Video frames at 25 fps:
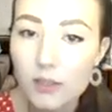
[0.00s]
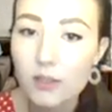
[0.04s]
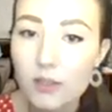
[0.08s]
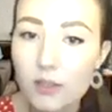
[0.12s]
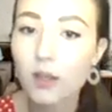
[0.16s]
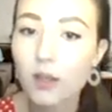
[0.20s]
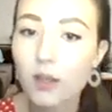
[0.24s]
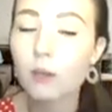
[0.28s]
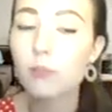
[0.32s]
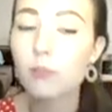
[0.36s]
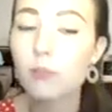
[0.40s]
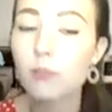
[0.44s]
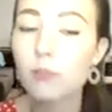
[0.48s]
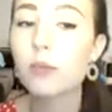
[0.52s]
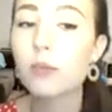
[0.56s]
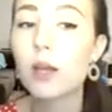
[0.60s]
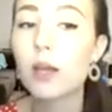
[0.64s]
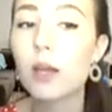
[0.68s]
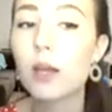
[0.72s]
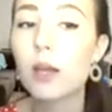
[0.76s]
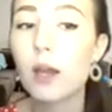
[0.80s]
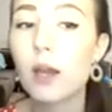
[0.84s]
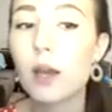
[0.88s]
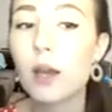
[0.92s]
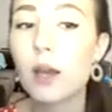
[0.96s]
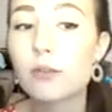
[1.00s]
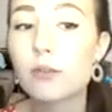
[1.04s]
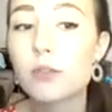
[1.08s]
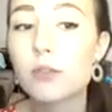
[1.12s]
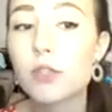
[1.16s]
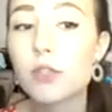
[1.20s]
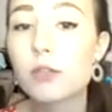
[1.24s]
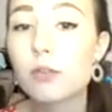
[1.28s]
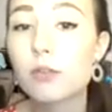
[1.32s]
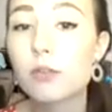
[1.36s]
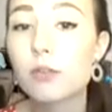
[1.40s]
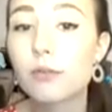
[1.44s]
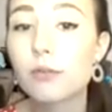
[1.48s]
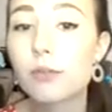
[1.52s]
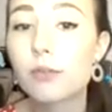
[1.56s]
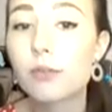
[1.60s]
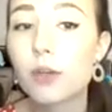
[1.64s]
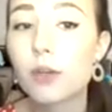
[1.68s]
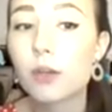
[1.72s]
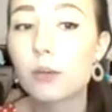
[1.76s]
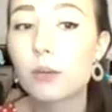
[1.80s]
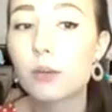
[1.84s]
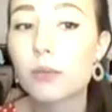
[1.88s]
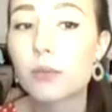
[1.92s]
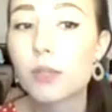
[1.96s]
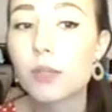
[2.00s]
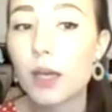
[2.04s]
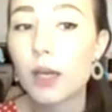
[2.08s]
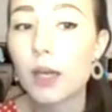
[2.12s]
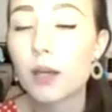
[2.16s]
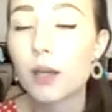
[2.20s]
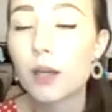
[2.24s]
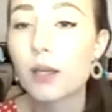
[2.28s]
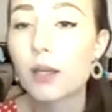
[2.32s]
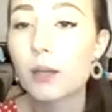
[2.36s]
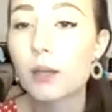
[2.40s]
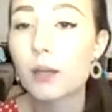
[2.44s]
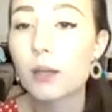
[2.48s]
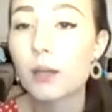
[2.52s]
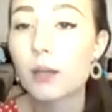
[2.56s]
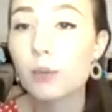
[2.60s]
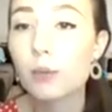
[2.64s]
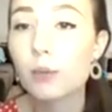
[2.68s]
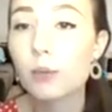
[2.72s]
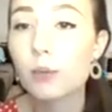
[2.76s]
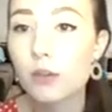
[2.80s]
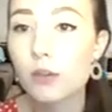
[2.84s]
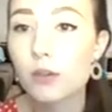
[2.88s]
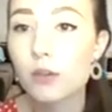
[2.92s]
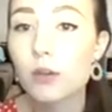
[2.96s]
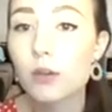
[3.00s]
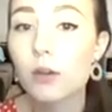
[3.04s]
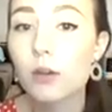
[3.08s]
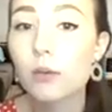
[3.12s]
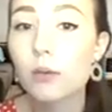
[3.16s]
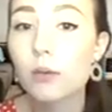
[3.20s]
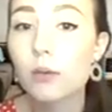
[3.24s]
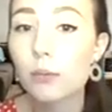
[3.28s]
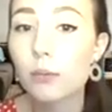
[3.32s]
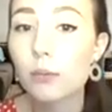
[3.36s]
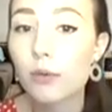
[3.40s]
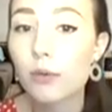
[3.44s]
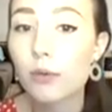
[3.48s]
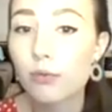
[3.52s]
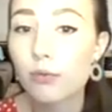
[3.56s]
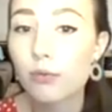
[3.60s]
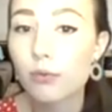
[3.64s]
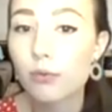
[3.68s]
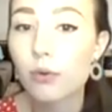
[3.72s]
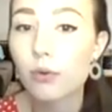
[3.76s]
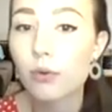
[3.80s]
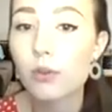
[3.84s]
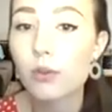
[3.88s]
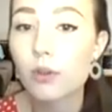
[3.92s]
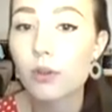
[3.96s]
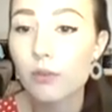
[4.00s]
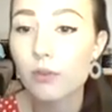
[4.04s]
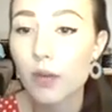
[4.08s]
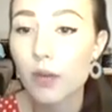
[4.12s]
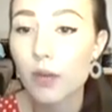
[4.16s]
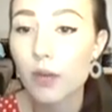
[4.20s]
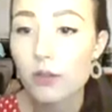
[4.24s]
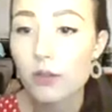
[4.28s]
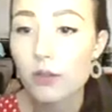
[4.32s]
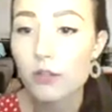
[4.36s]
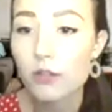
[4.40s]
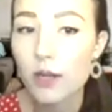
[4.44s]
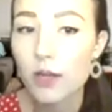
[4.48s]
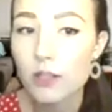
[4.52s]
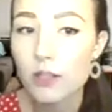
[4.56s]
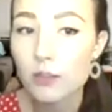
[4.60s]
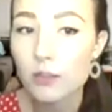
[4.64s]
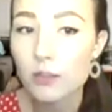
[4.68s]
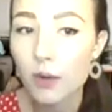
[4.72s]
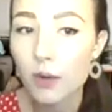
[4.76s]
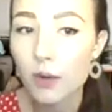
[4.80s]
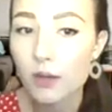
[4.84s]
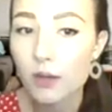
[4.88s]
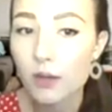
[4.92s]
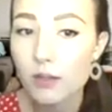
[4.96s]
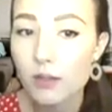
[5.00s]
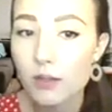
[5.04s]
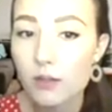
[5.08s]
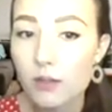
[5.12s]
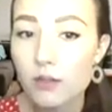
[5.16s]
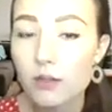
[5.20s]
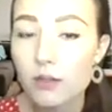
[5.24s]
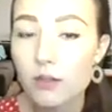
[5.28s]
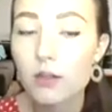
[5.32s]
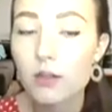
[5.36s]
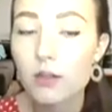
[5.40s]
after you confirmed that it was done before the voucher expires.